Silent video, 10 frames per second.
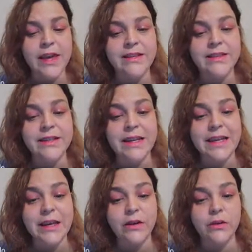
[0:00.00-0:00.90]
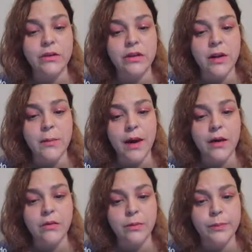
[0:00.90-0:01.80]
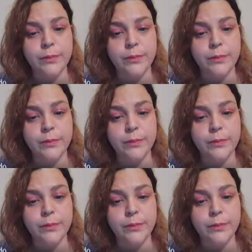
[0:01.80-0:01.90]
gets an equal amount.